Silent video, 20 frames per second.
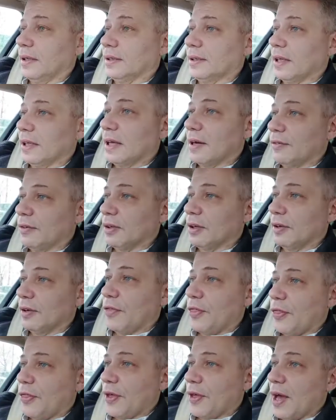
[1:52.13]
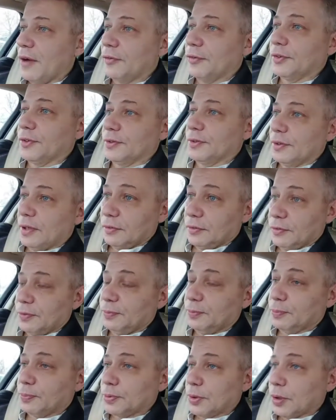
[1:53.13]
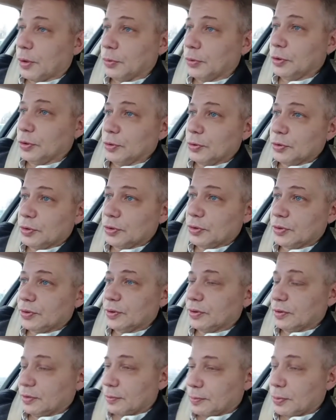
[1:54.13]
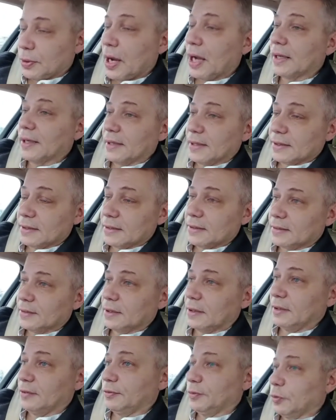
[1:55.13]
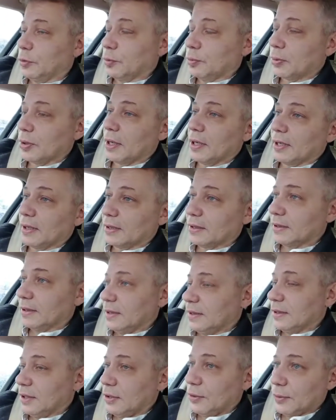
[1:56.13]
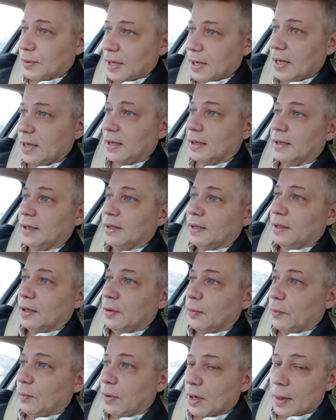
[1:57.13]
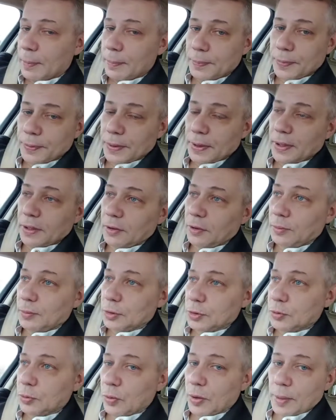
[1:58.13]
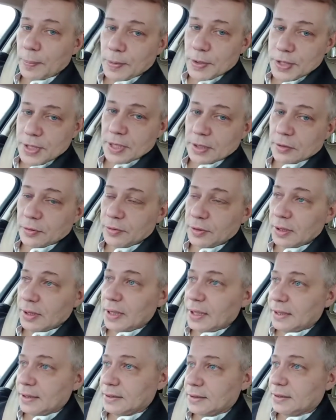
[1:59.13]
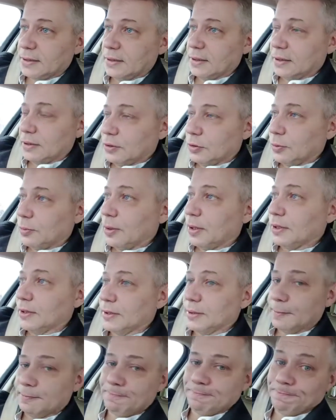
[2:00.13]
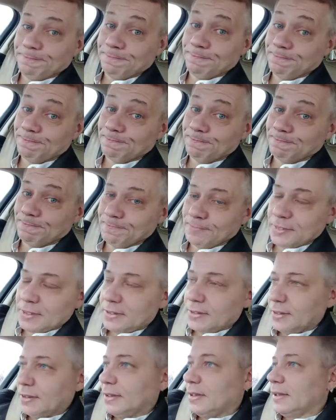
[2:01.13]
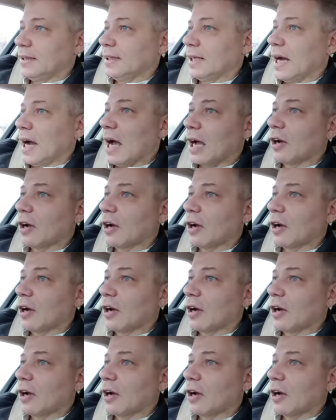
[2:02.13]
level of theft of produce products, food products in the UK went up almost 20% over the last 2 months. I